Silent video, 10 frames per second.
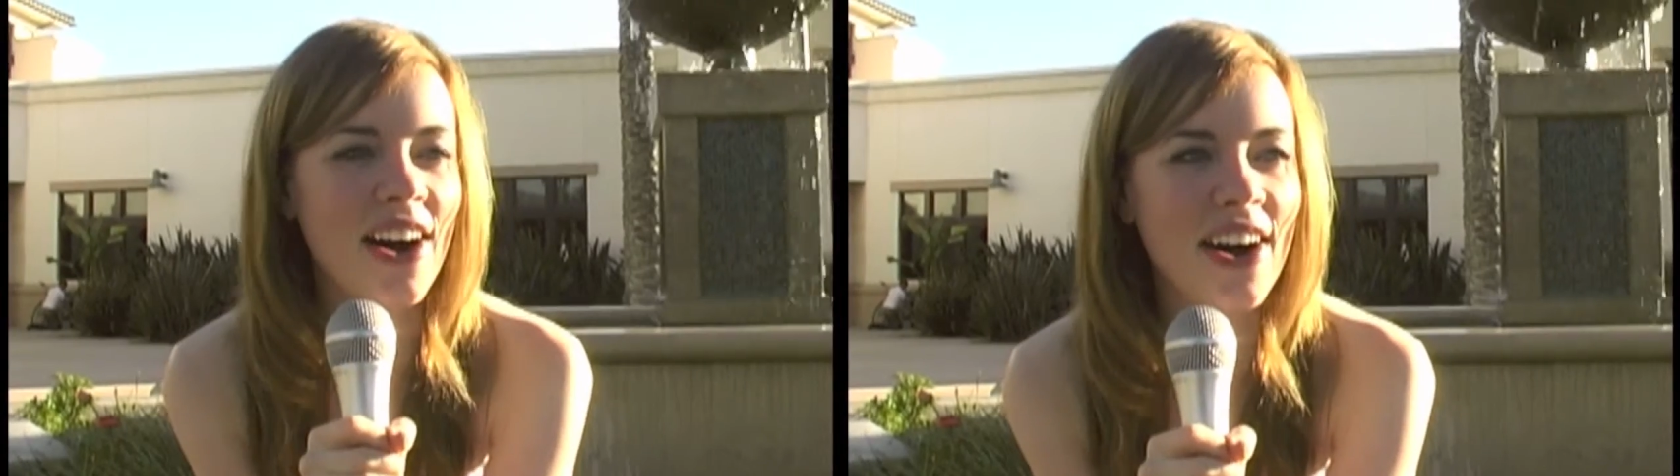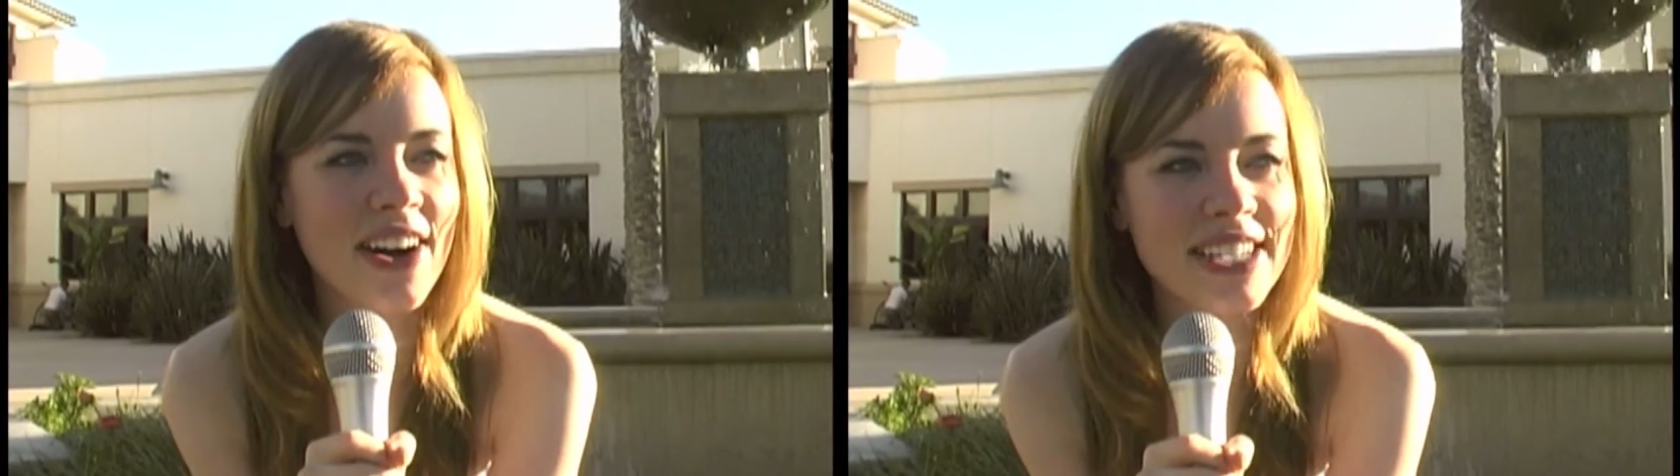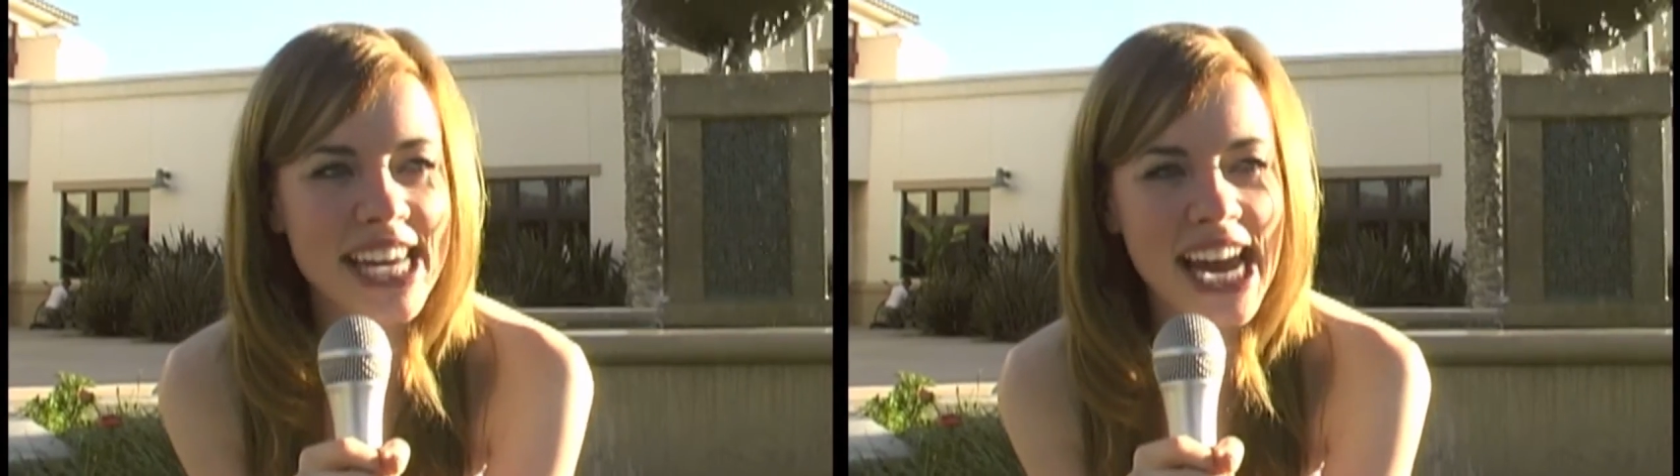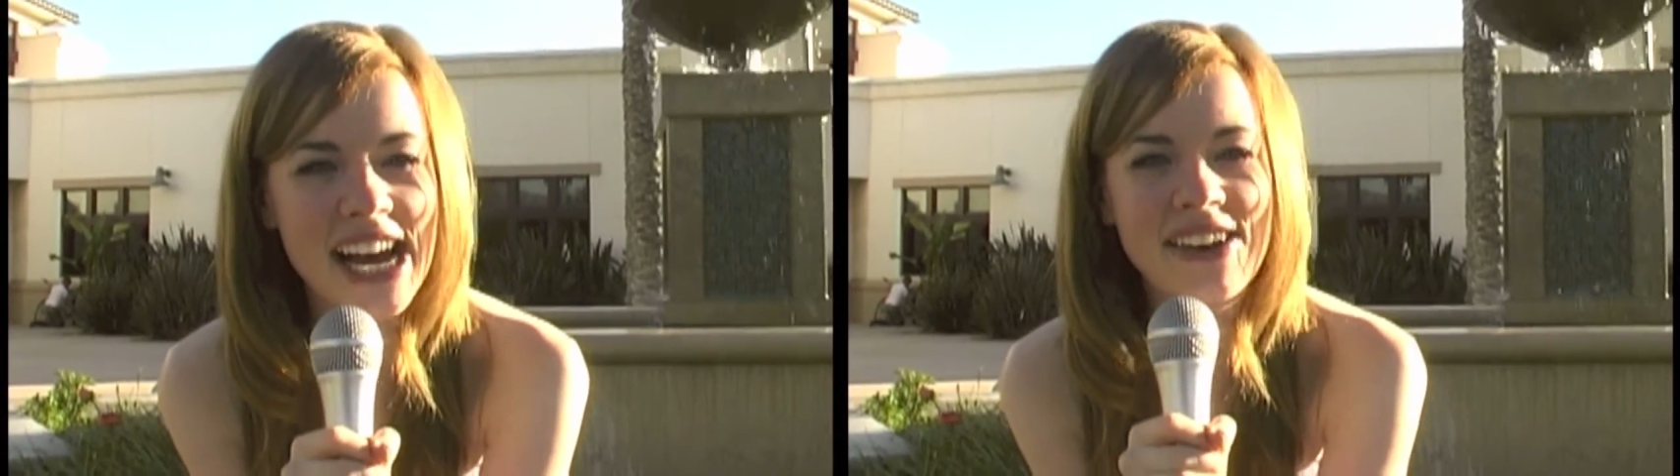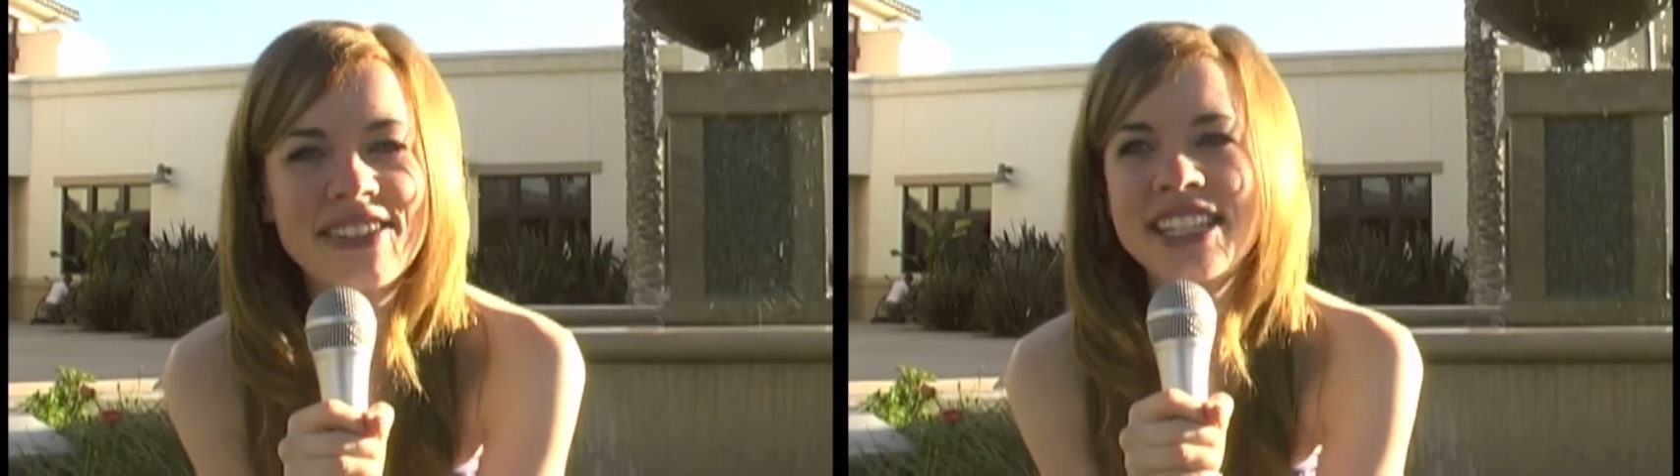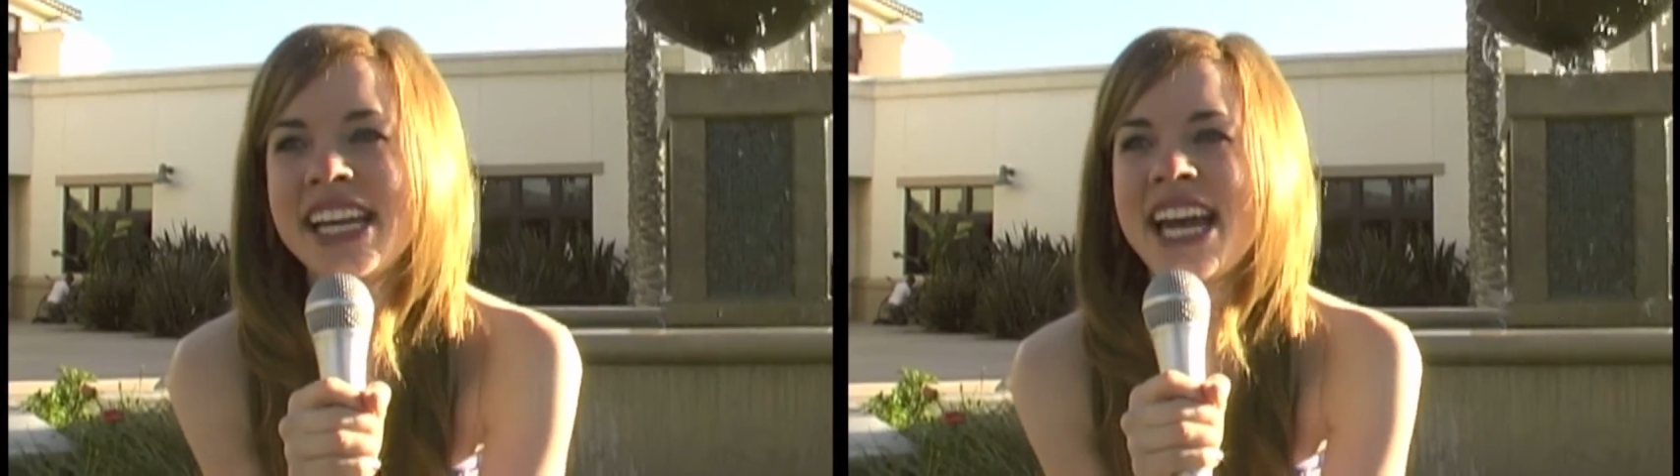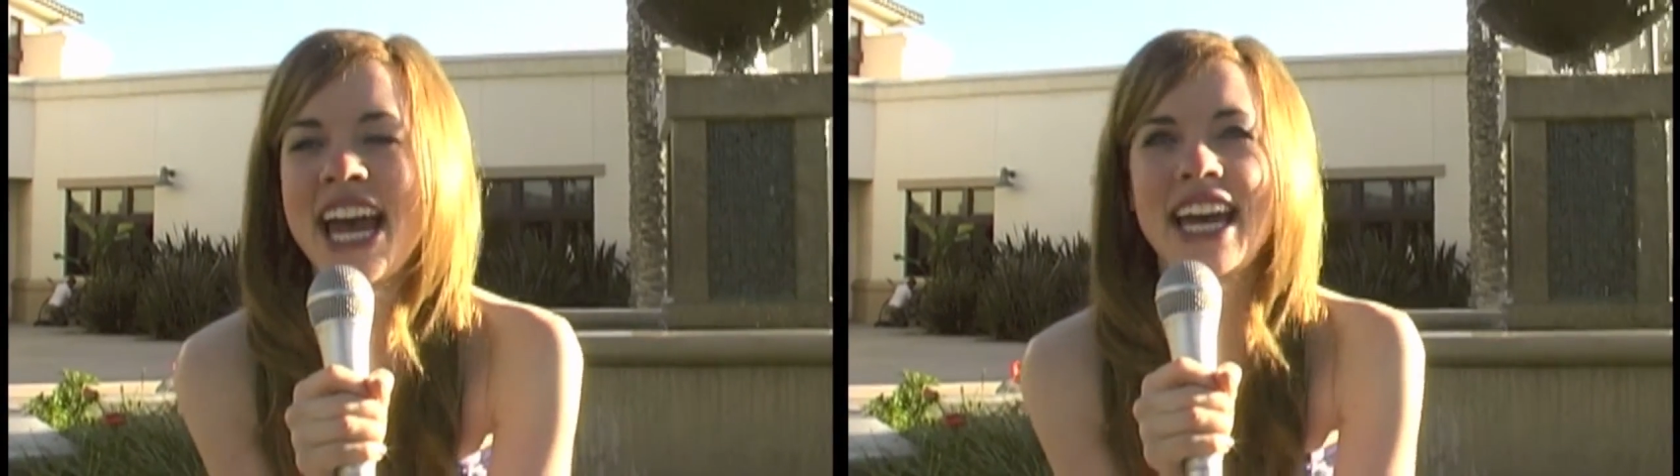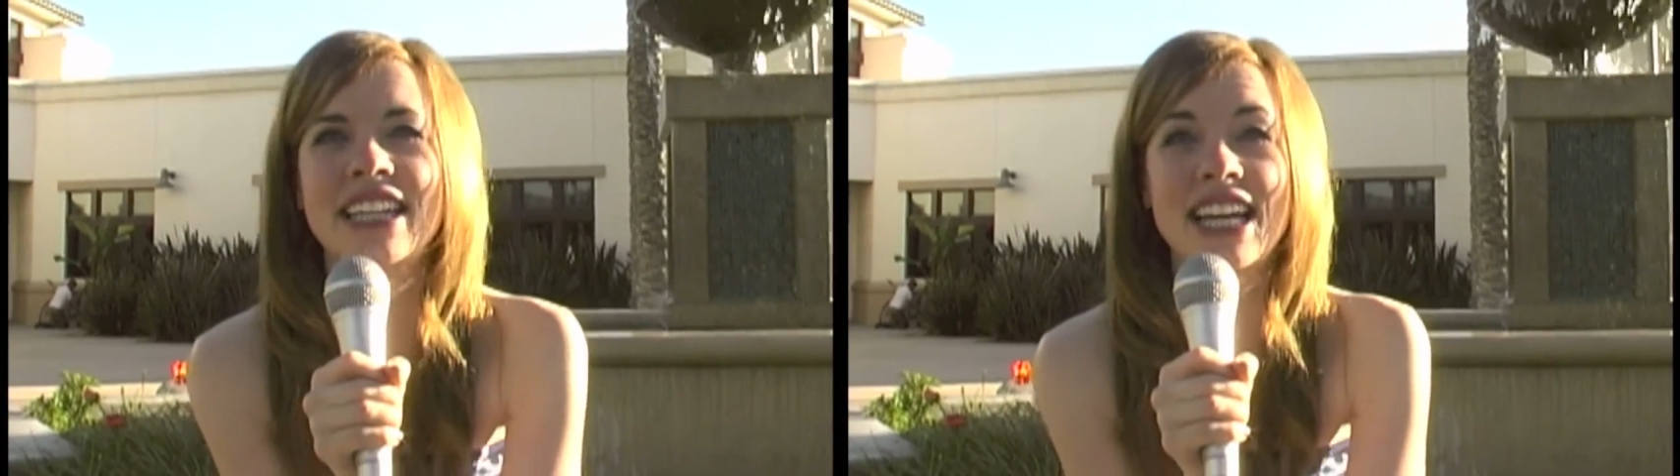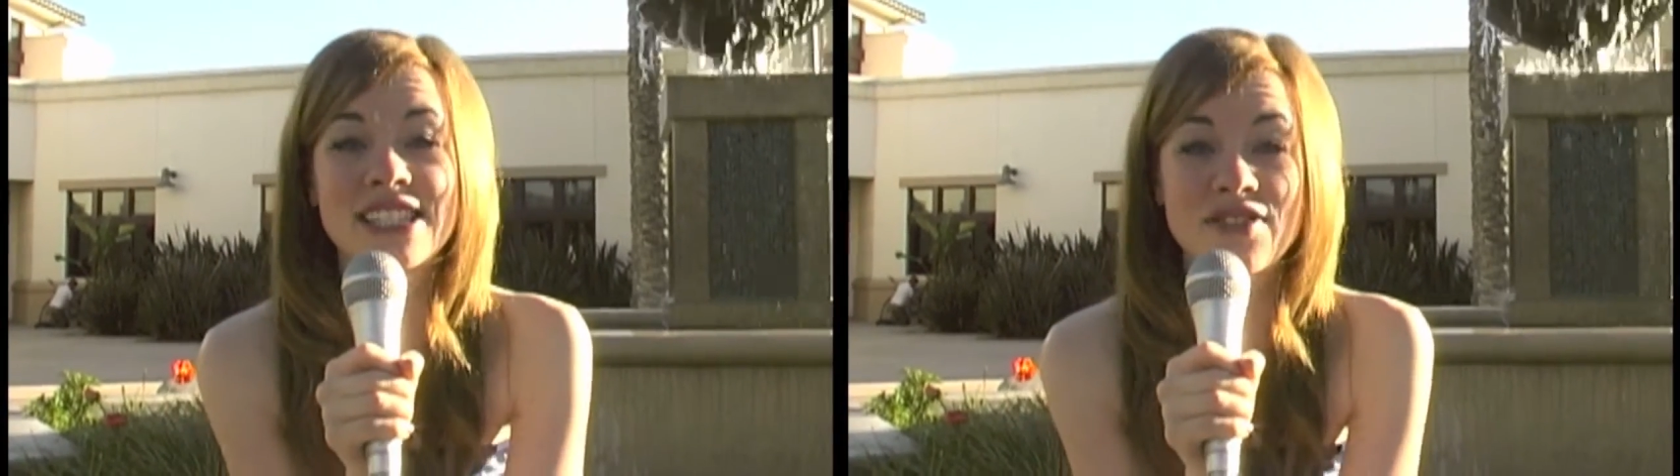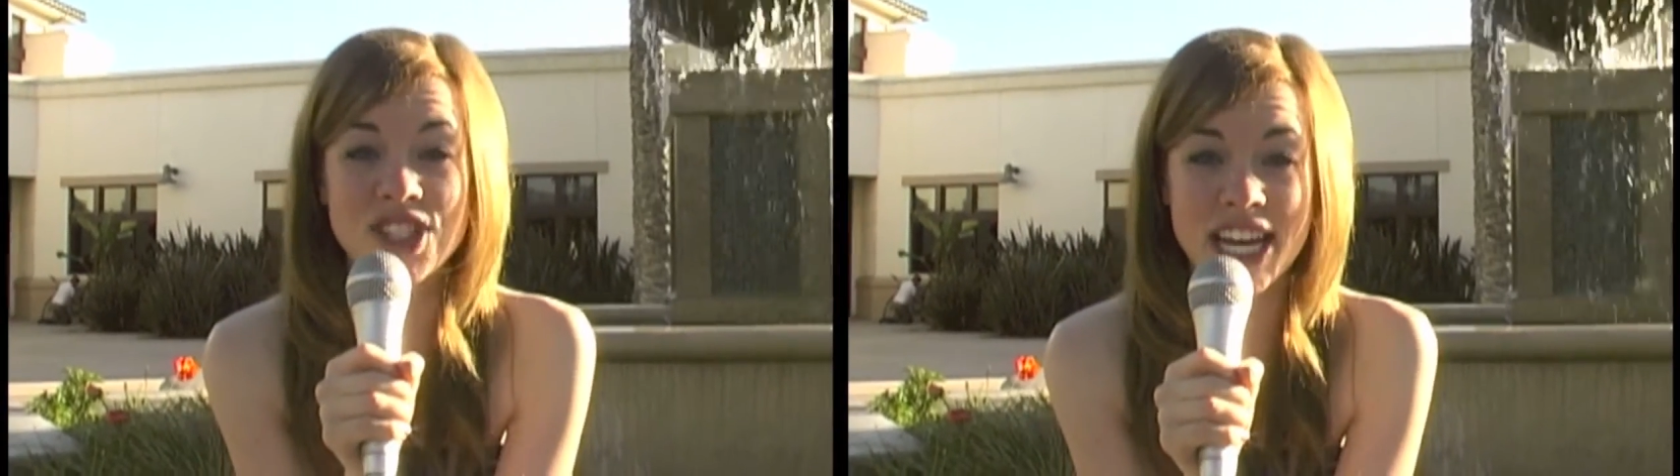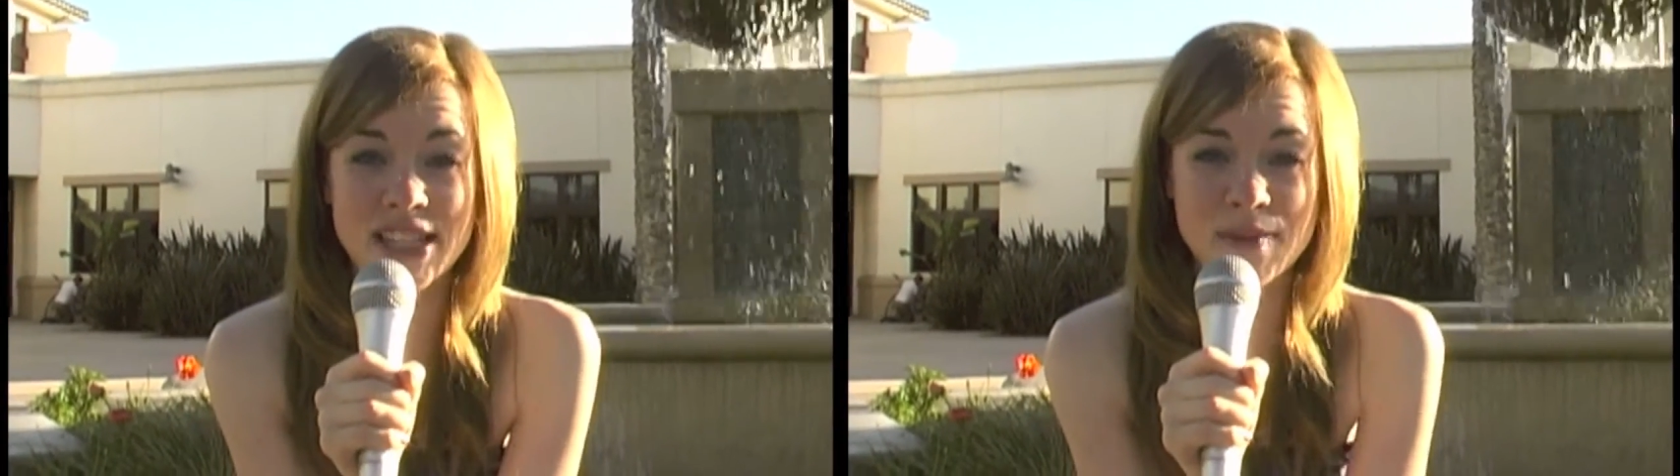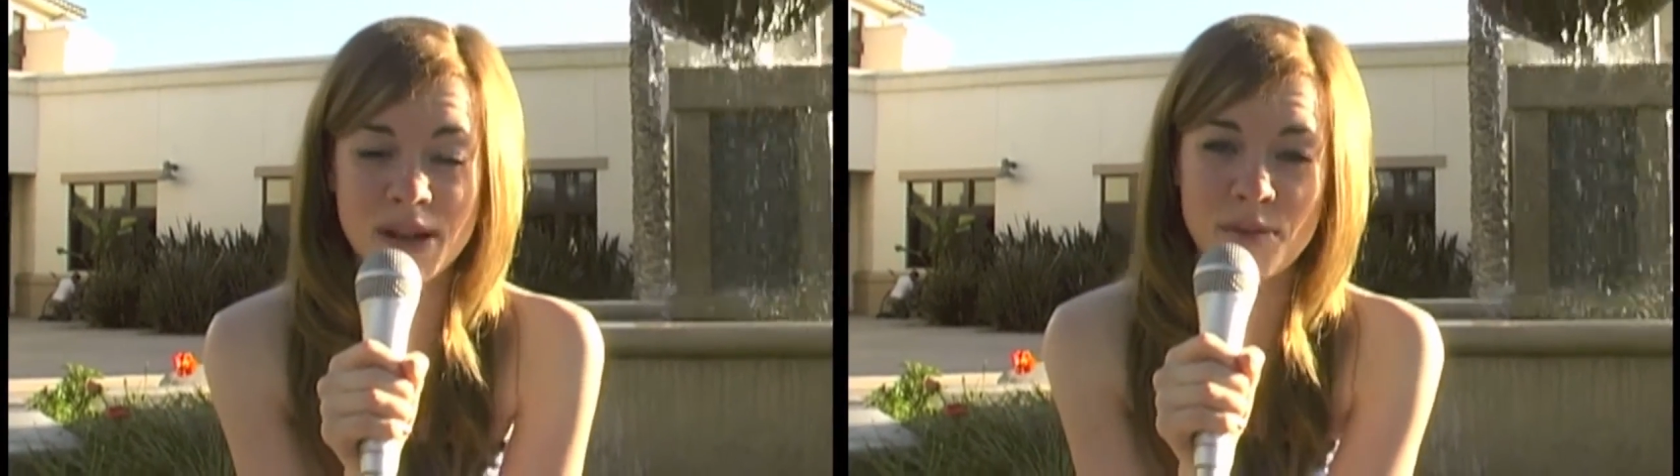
Our Town and lots of Shakespeare.